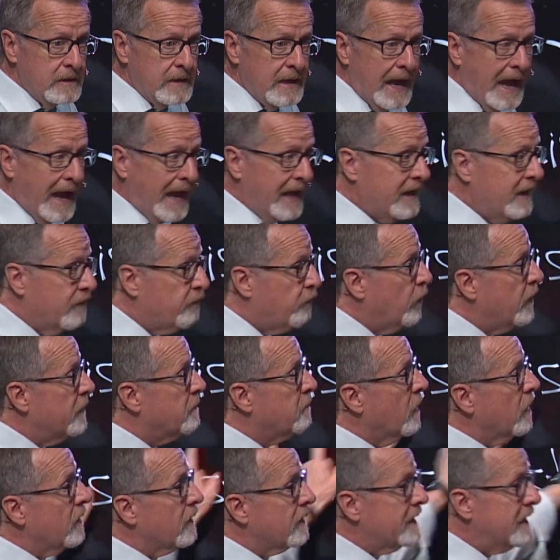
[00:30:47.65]
and if we
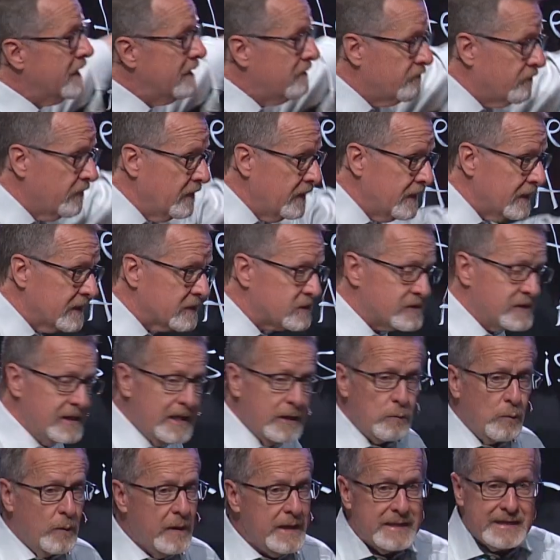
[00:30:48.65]
believe this,
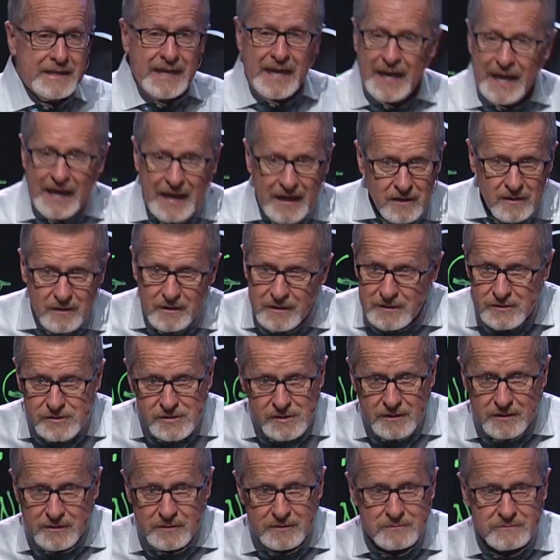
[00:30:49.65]
then we can't
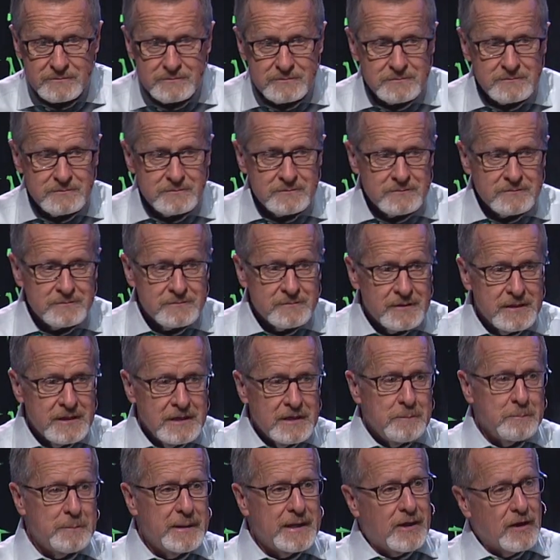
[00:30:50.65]
listen.
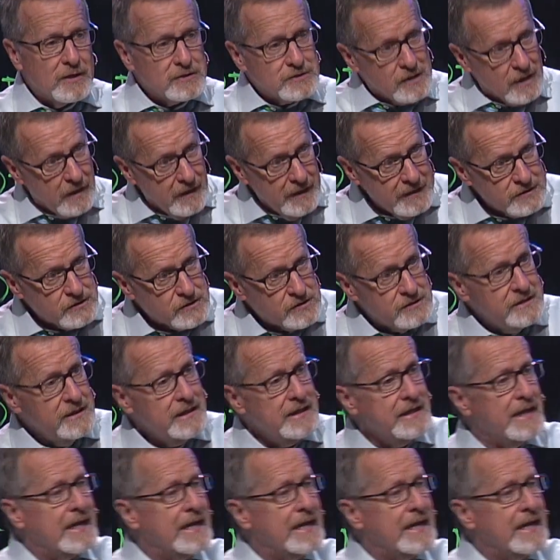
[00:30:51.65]
Because listening